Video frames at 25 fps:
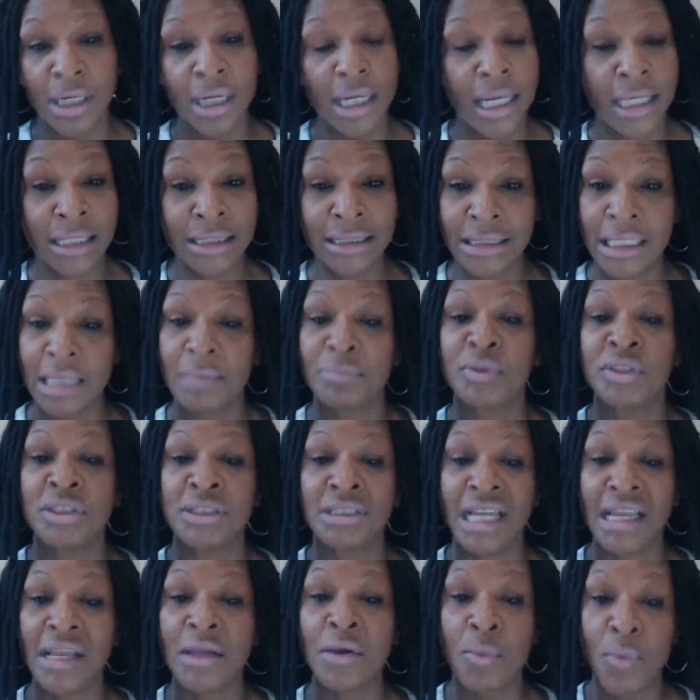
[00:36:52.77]
except
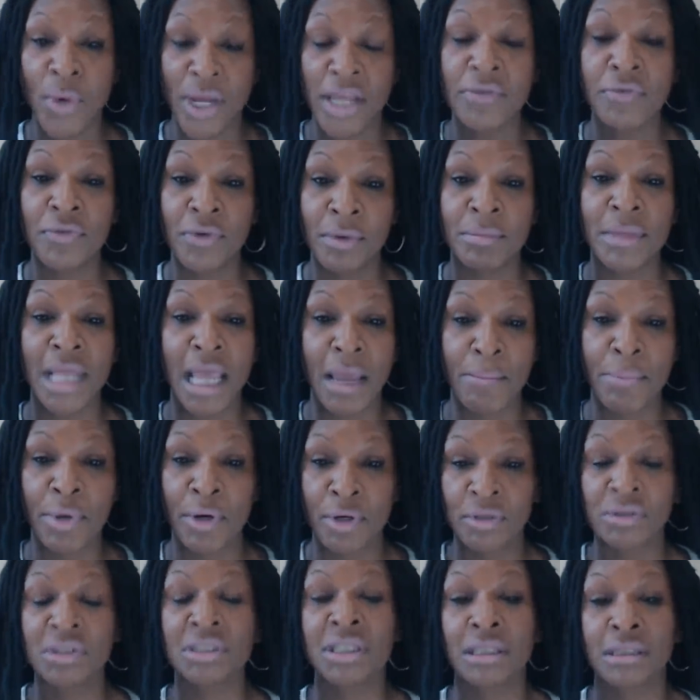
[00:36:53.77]
stay away from that
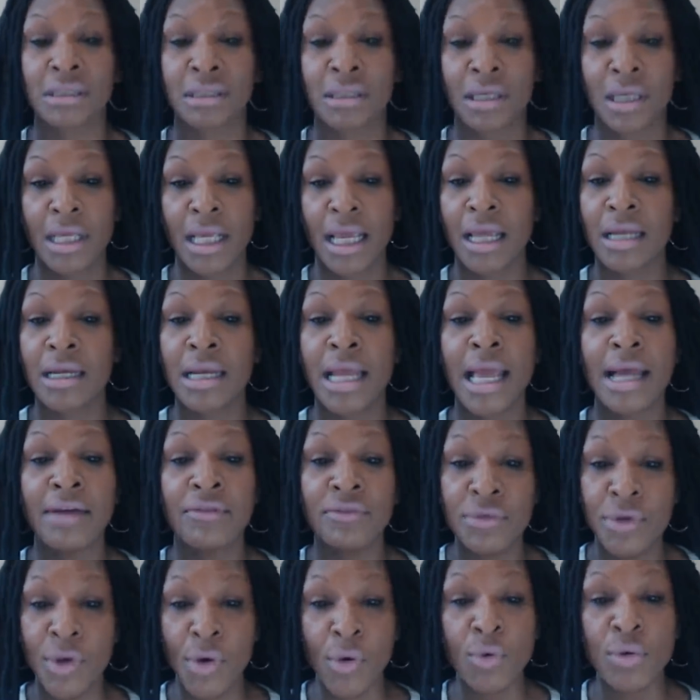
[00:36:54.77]
person and have
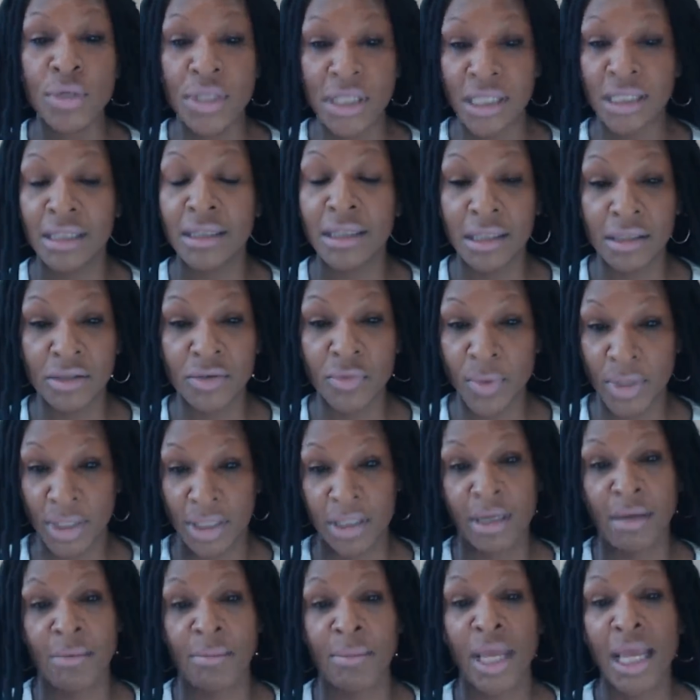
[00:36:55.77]
no dealings with
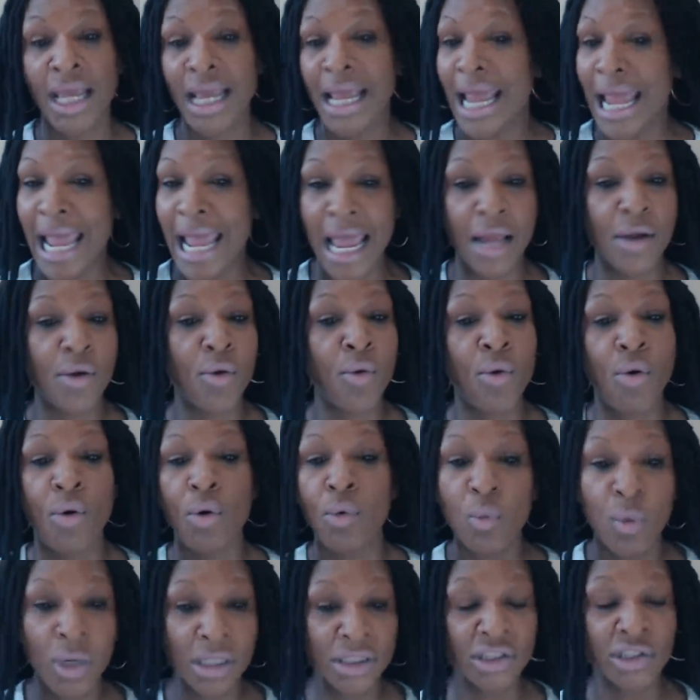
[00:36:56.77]
them at all
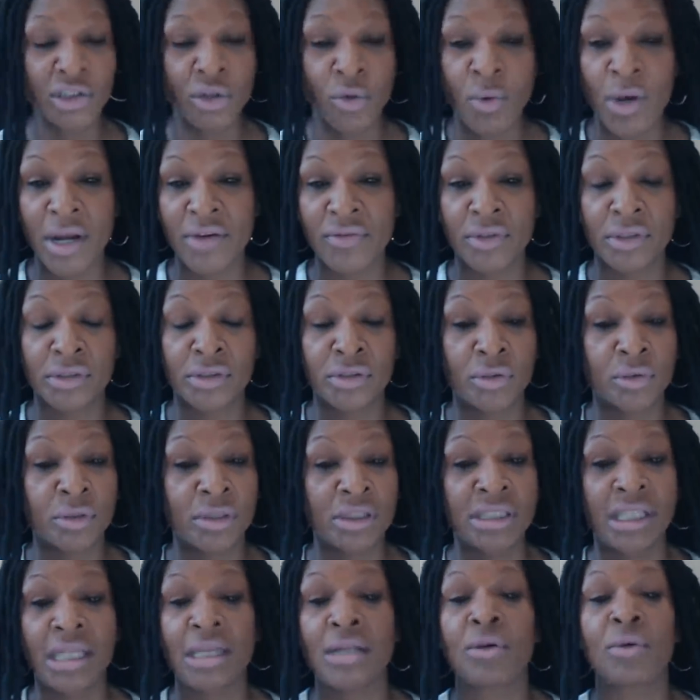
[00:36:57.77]
whatsoever so
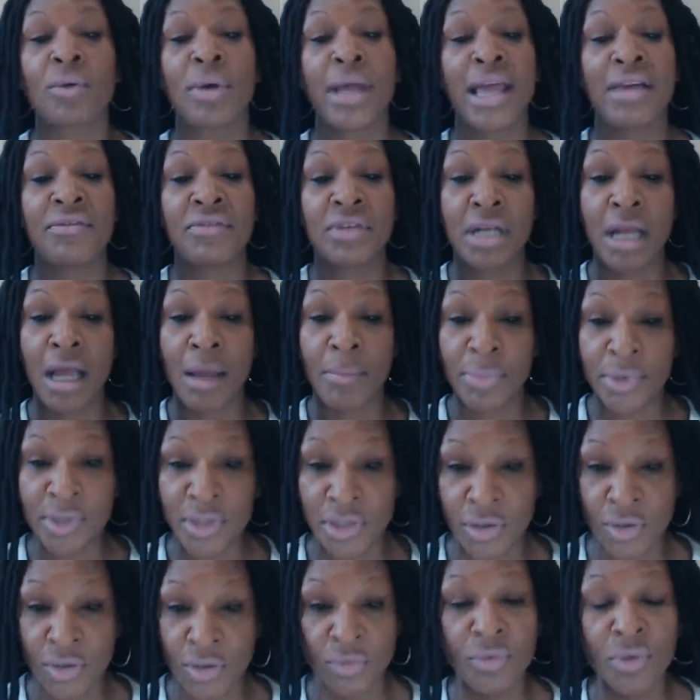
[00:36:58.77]
that they don't have an
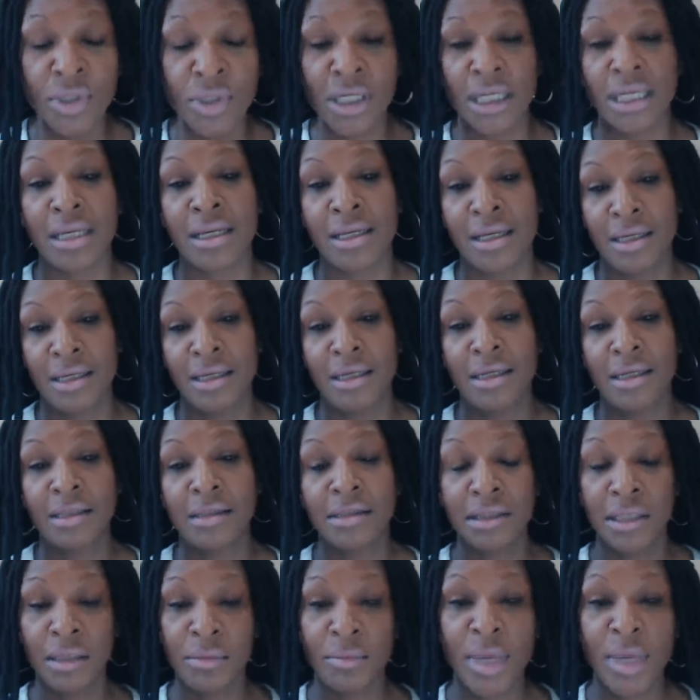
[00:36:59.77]
opportunity
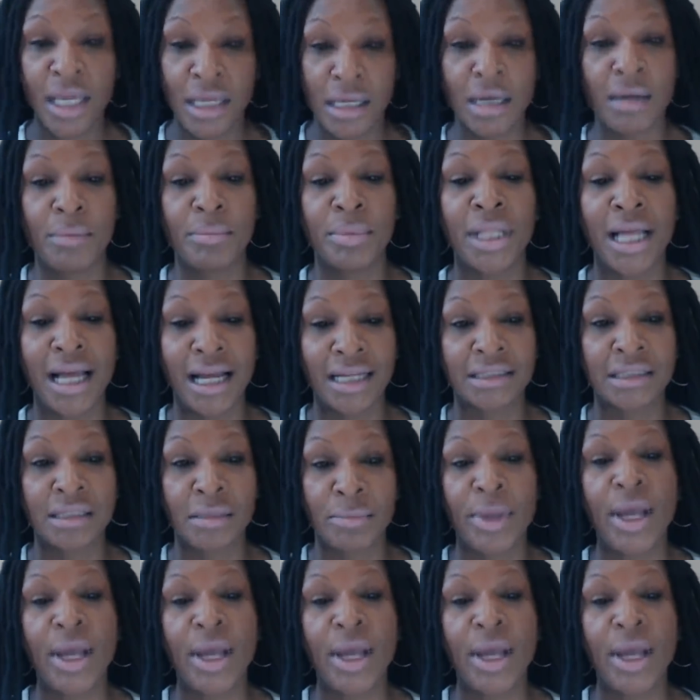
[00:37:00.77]
to make up lies